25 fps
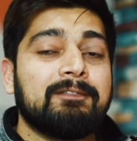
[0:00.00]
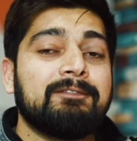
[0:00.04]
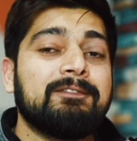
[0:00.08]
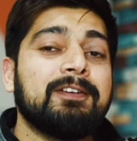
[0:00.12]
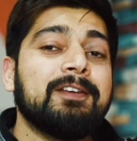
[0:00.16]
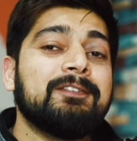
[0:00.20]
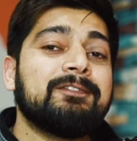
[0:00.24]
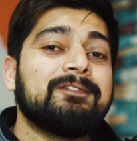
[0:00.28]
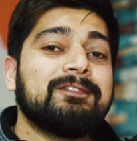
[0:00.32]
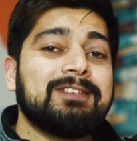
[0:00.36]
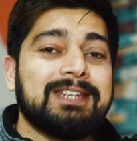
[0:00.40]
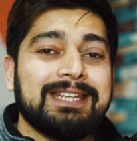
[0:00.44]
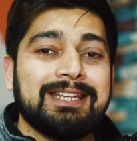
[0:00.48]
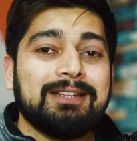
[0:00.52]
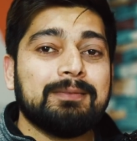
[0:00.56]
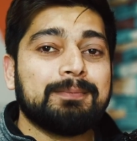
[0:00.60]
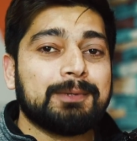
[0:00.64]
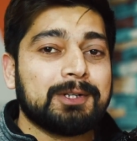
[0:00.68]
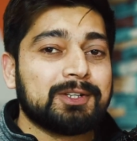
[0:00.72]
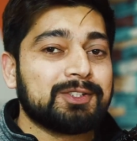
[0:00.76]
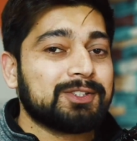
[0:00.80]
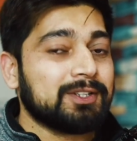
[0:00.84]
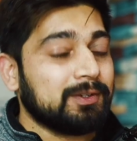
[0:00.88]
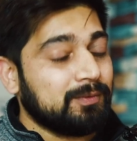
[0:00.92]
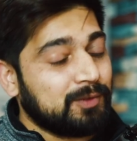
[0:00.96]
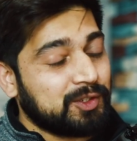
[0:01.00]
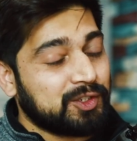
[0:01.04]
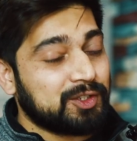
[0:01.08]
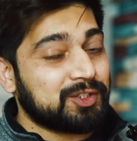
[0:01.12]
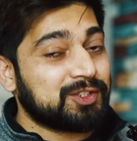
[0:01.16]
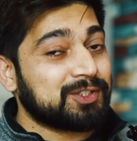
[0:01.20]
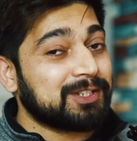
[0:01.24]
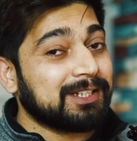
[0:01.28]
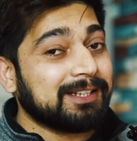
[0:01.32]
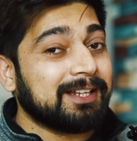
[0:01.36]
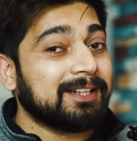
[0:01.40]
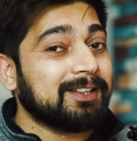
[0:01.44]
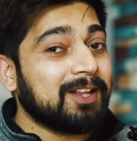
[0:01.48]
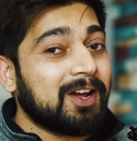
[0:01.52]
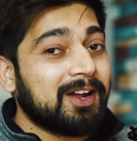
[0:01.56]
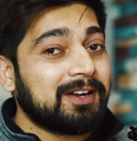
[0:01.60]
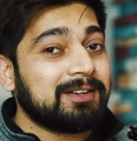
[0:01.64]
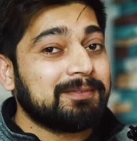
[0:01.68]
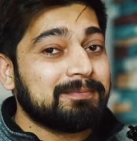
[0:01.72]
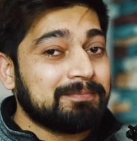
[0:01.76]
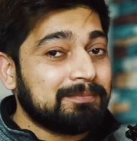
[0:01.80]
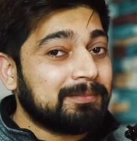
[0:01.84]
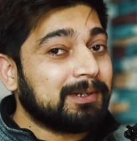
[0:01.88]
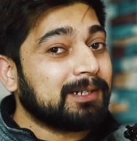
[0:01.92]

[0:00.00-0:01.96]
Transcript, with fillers: 15%, which is still a lot,